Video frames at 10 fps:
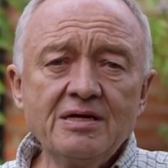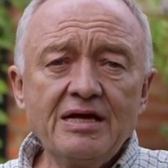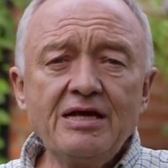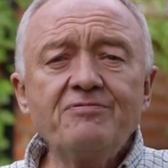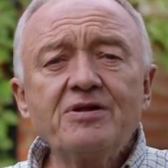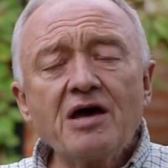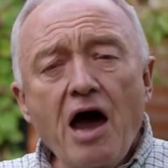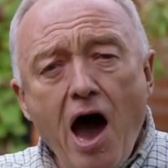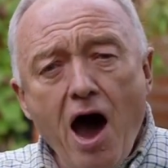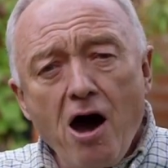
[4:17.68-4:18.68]
even at
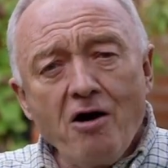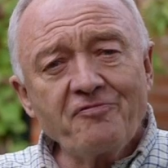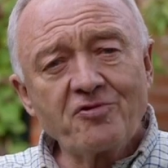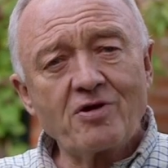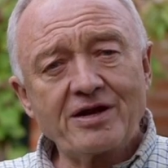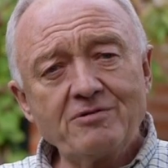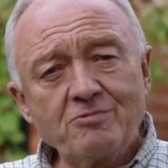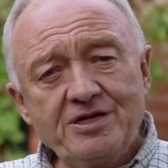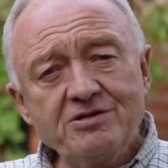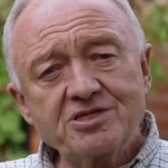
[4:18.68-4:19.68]
half the rate
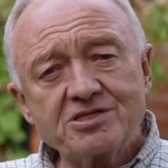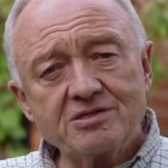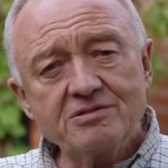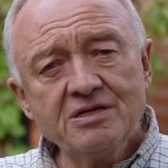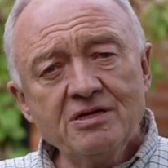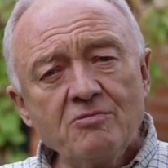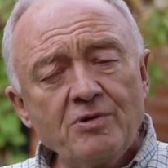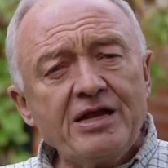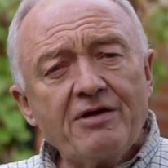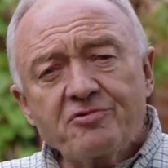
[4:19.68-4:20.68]
we used to,
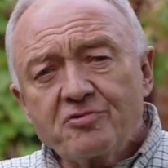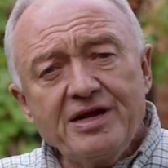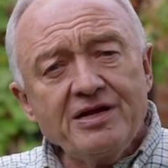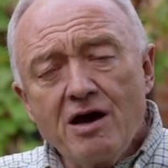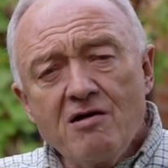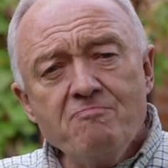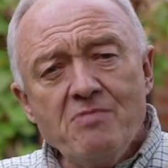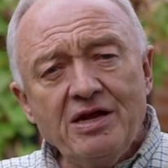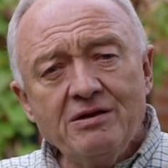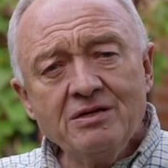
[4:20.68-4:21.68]
we'd have 3.5
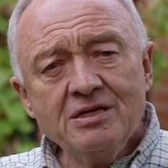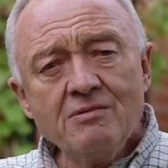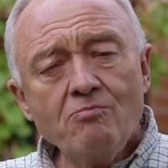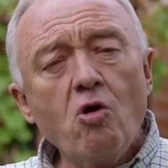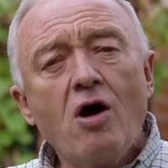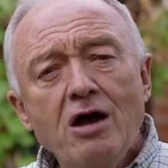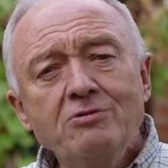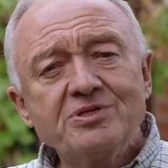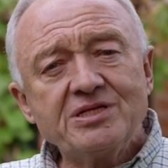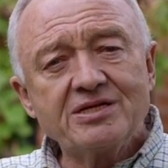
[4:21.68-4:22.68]
million more
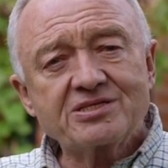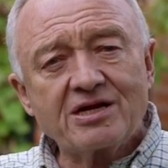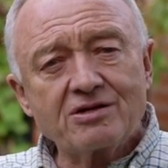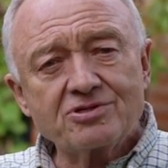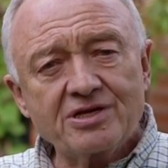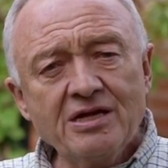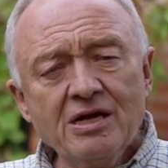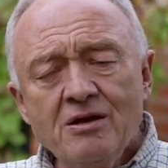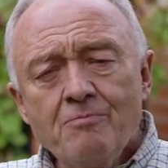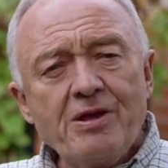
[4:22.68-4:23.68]
homes in this country.
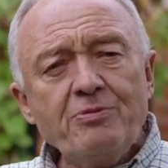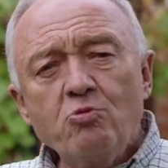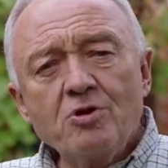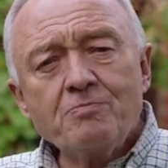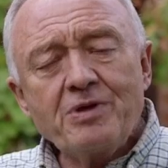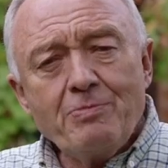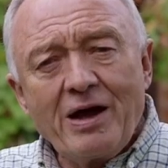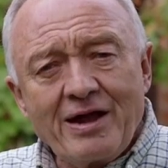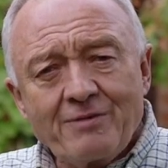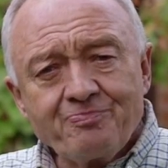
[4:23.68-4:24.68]
People wouldn't be
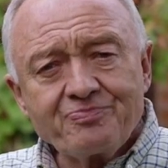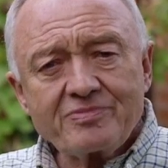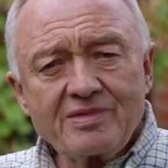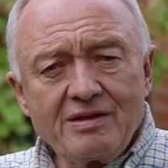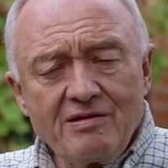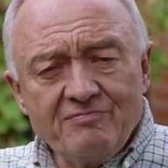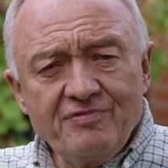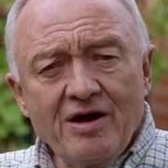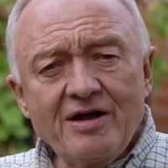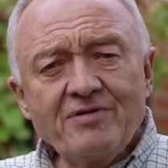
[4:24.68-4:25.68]
paying
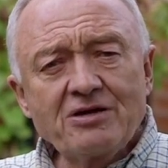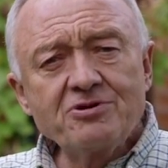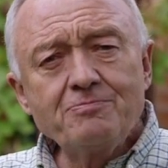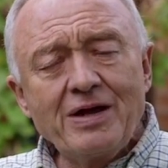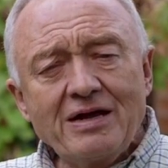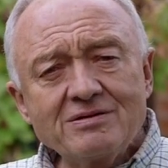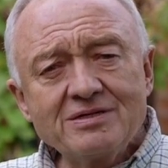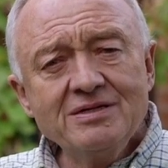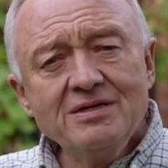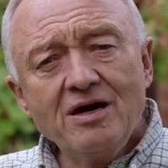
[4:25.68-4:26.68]

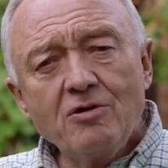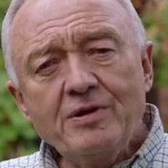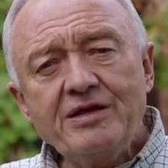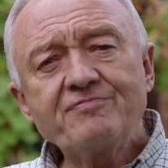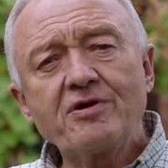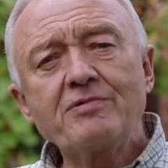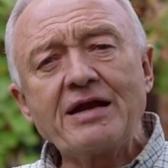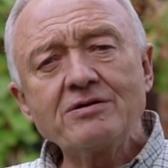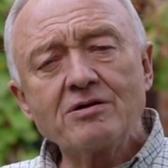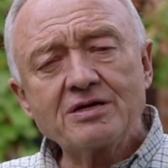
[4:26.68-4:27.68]
£500 a week for
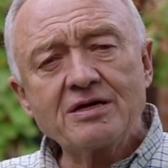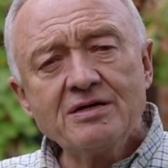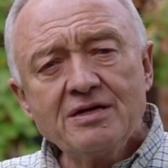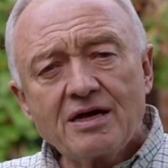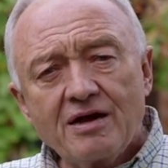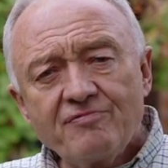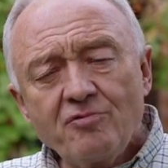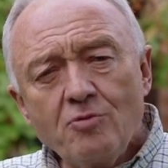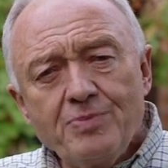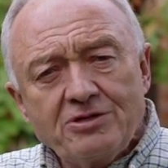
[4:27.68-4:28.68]
rent on a
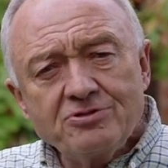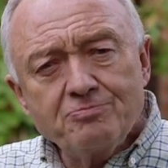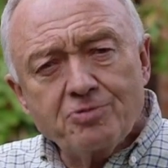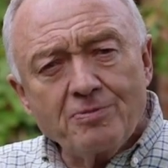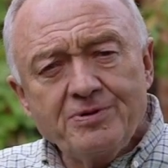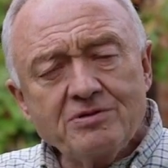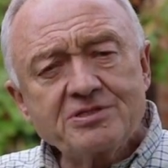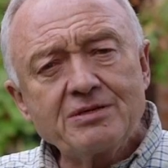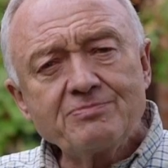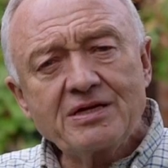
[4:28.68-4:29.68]
4-bedroom property or
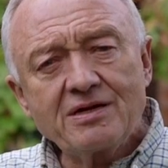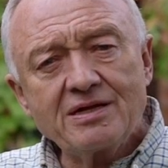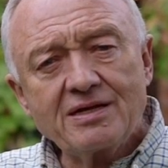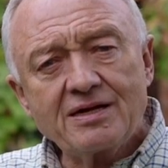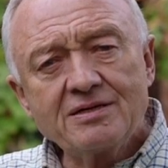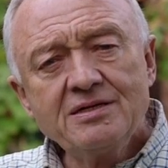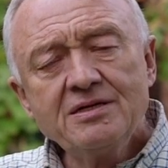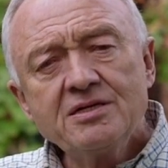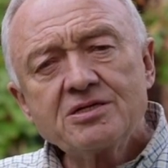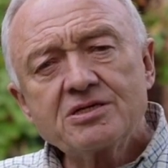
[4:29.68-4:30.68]
something like that.
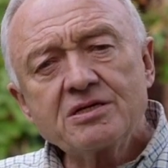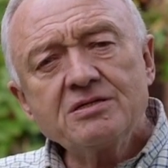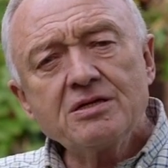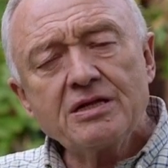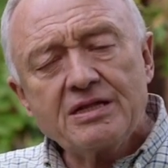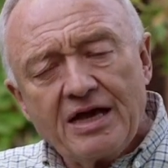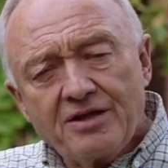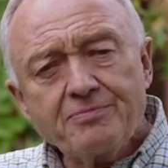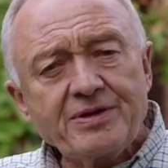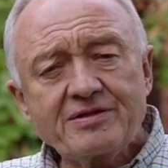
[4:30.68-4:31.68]
So the
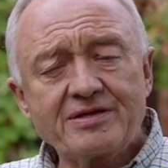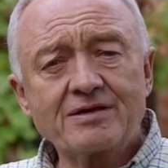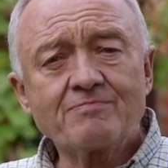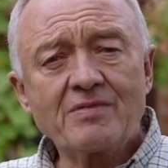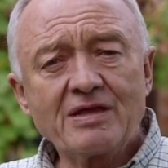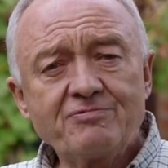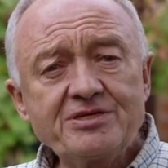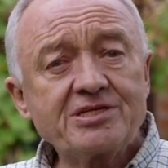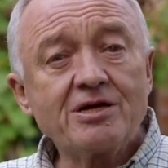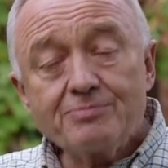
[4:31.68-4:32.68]
other big thing, if we
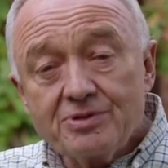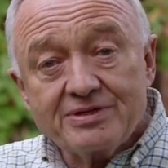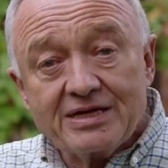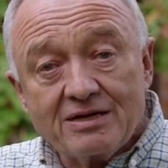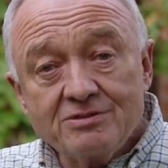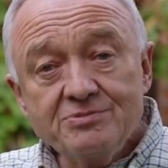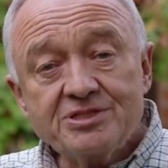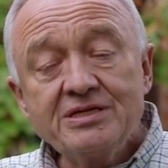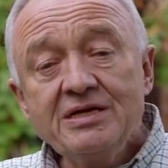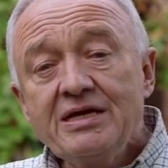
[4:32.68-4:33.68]
start building
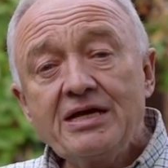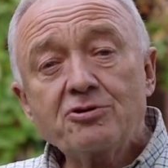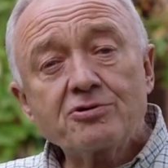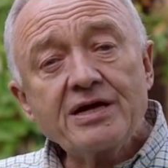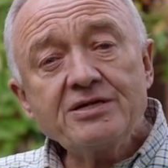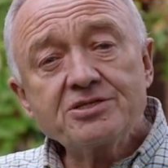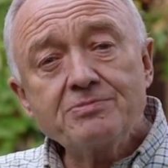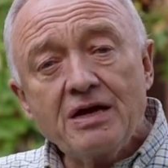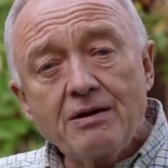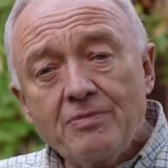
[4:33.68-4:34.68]
homes, it creates
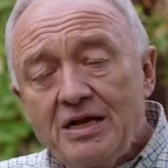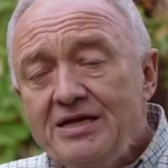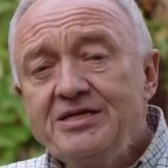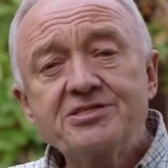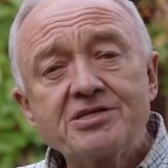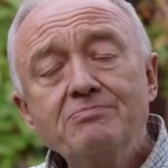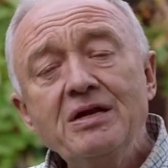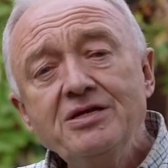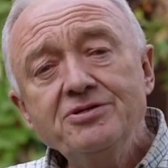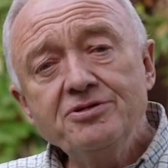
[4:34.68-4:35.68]
at least 1
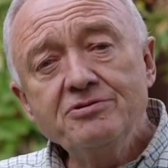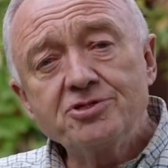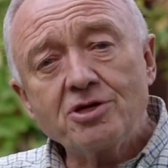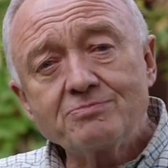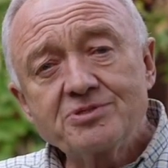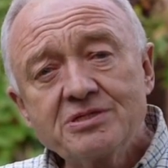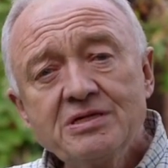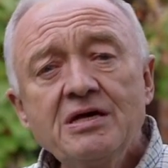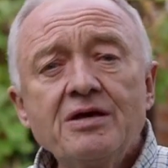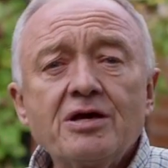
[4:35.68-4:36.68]
million new jobs.
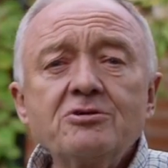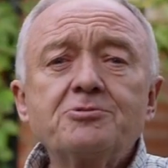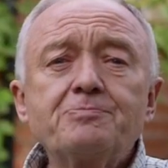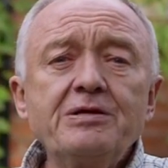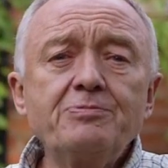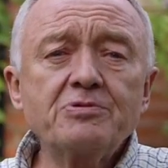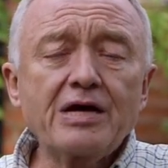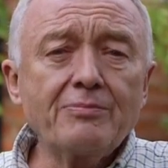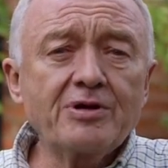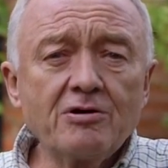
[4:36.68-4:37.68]
Those people
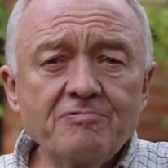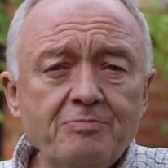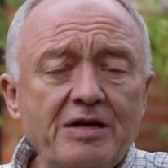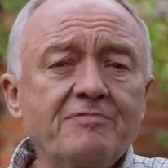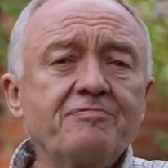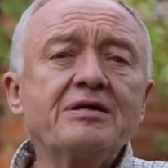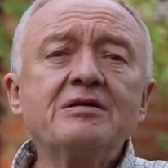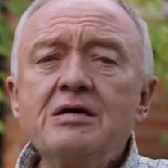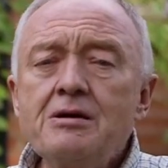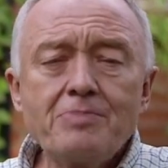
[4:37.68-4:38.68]
coming off benefit,
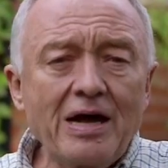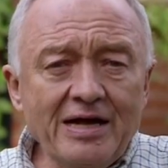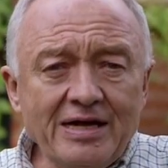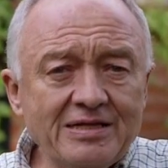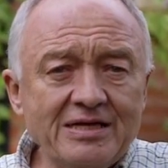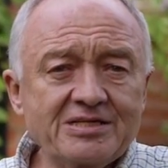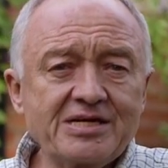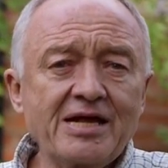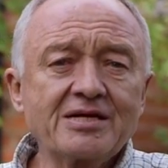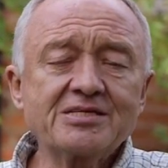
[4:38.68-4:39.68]
paying their
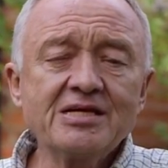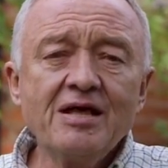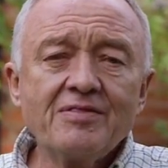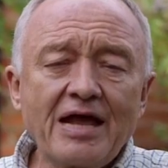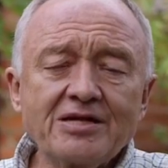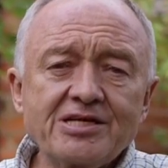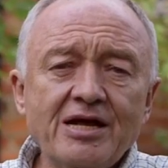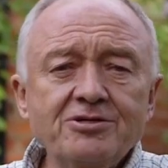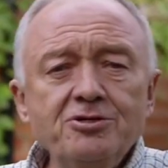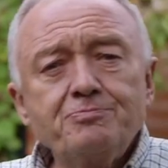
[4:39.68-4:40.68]
tax, that's
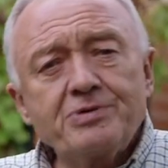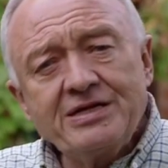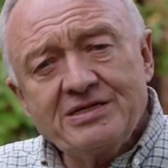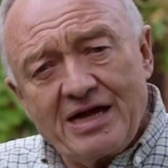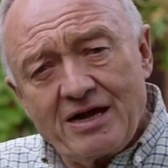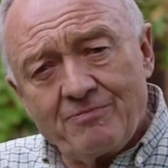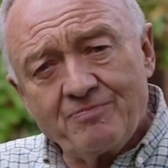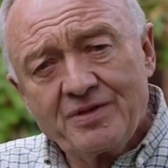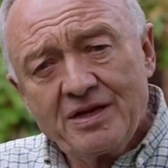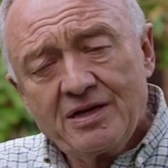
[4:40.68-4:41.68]
how you bring
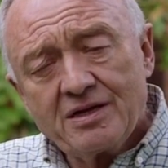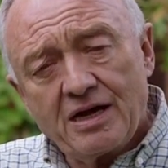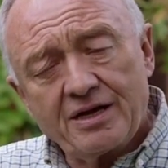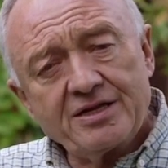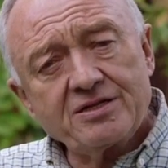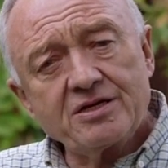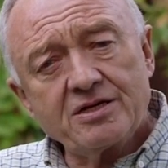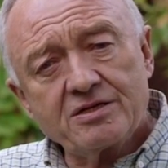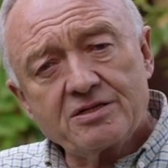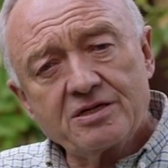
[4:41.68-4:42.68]
down
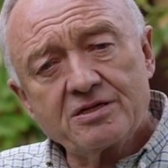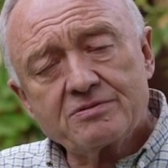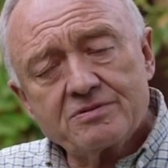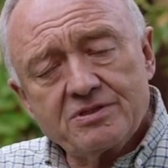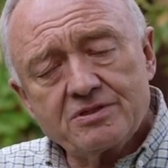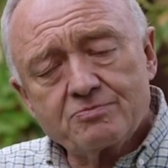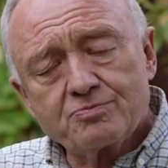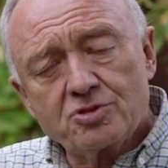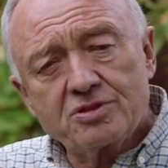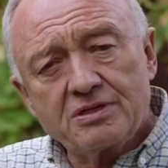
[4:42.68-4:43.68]
the
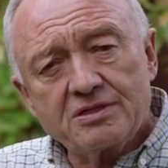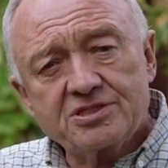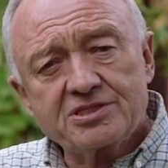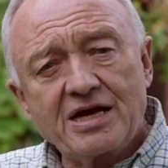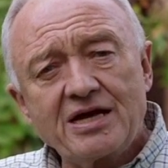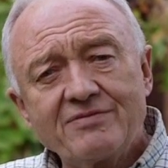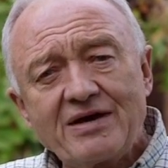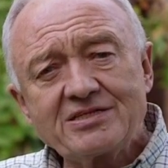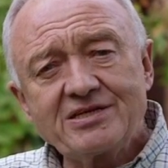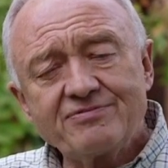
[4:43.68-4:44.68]
scale of
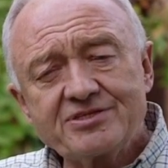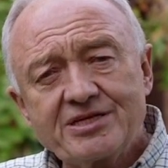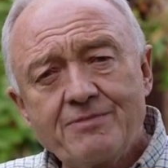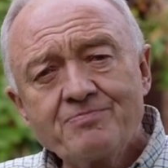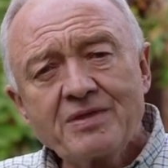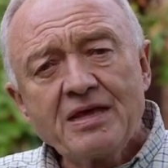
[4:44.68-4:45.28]
our deficit.